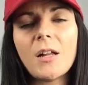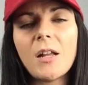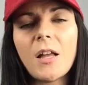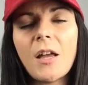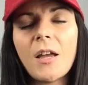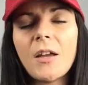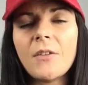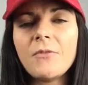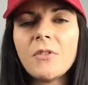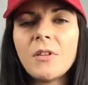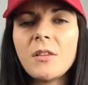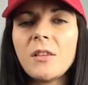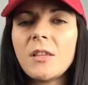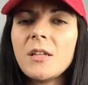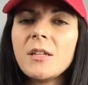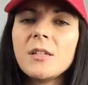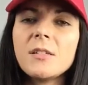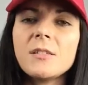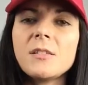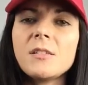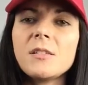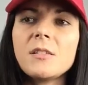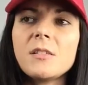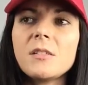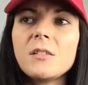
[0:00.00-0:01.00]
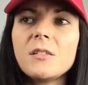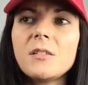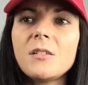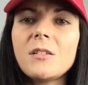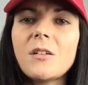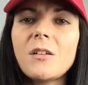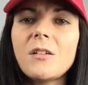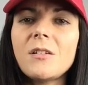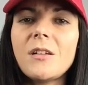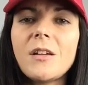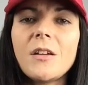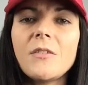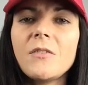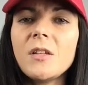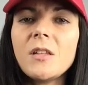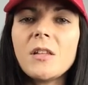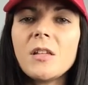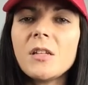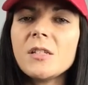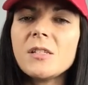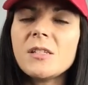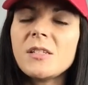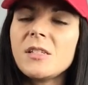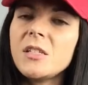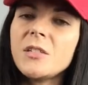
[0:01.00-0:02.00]
everything
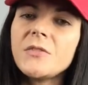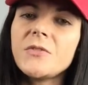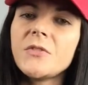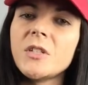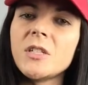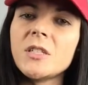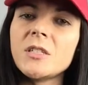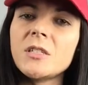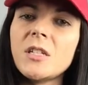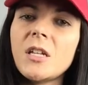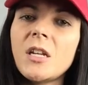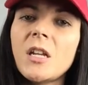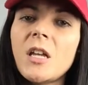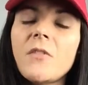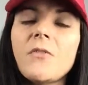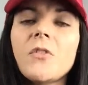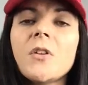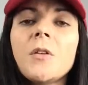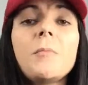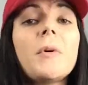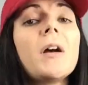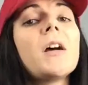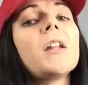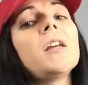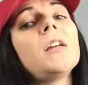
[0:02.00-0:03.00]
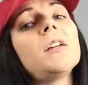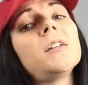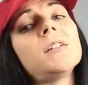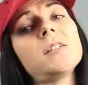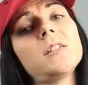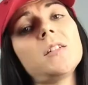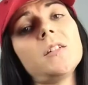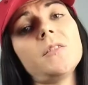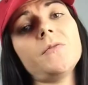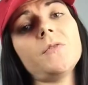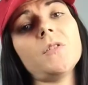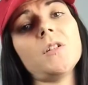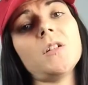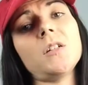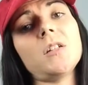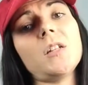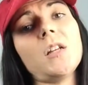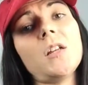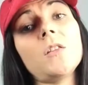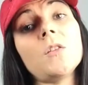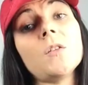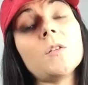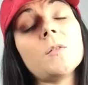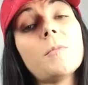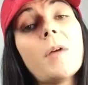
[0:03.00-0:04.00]
is different, and everybody is different,
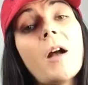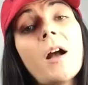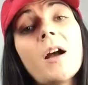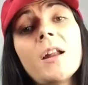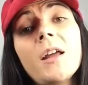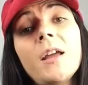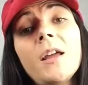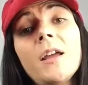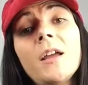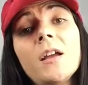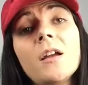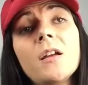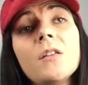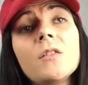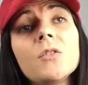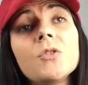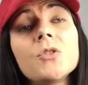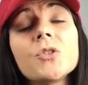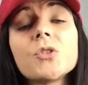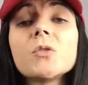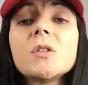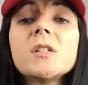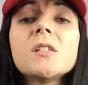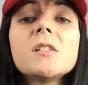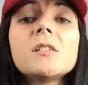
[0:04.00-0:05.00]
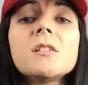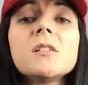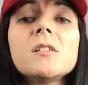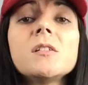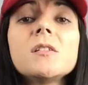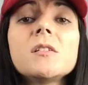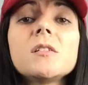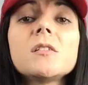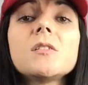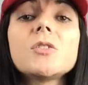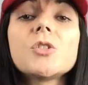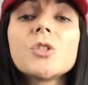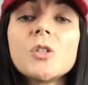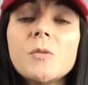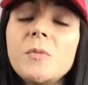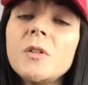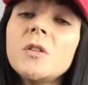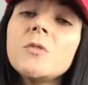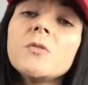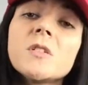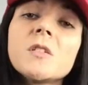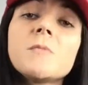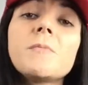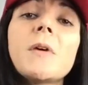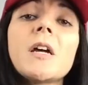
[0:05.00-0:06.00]
and their body and their choices should be
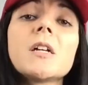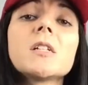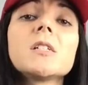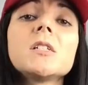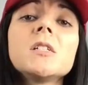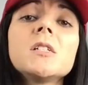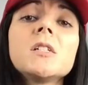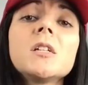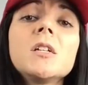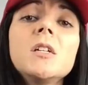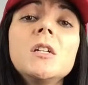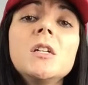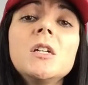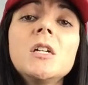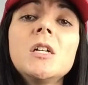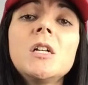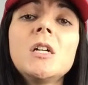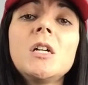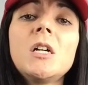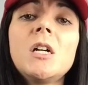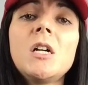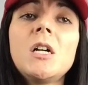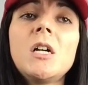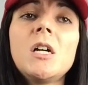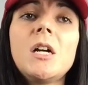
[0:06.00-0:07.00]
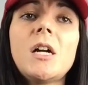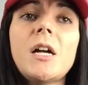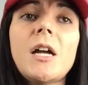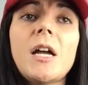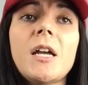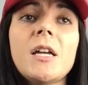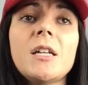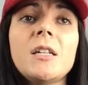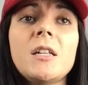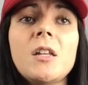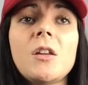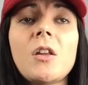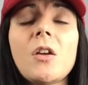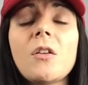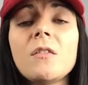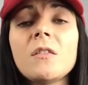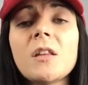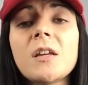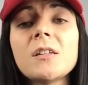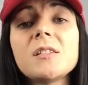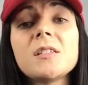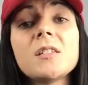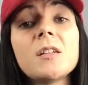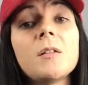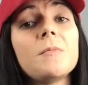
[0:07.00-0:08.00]
respected. And
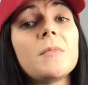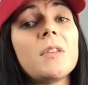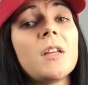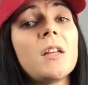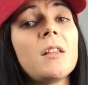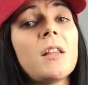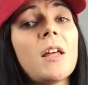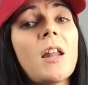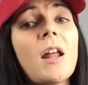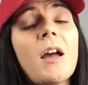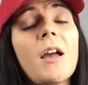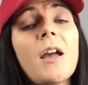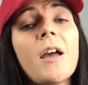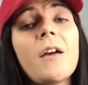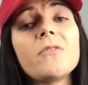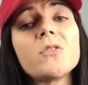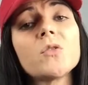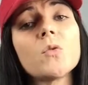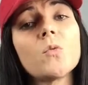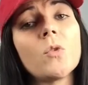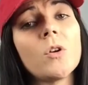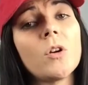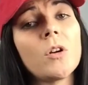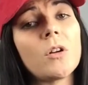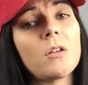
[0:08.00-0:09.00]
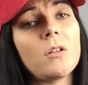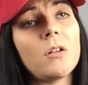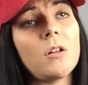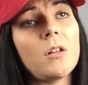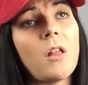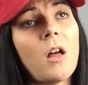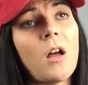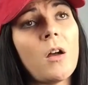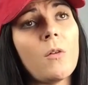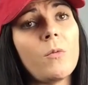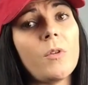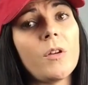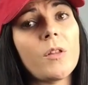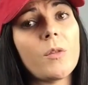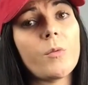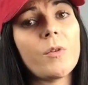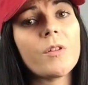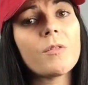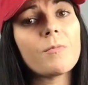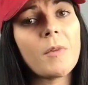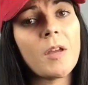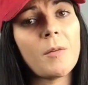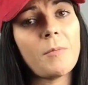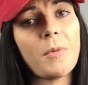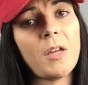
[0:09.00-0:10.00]
that's something that I have to work a lot
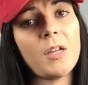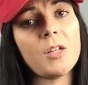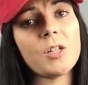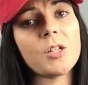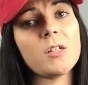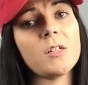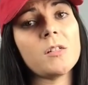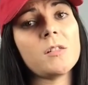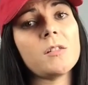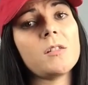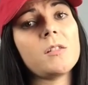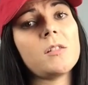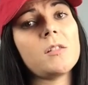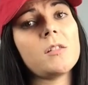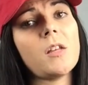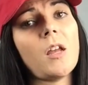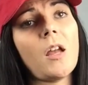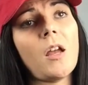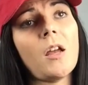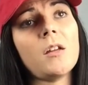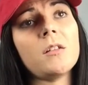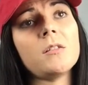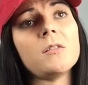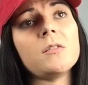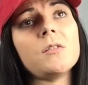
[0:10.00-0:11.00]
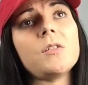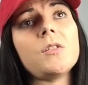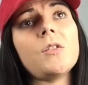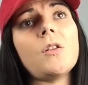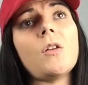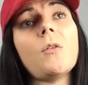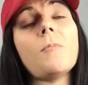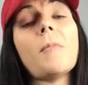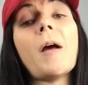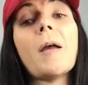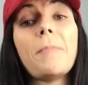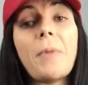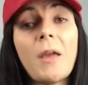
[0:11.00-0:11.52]
with my patients and my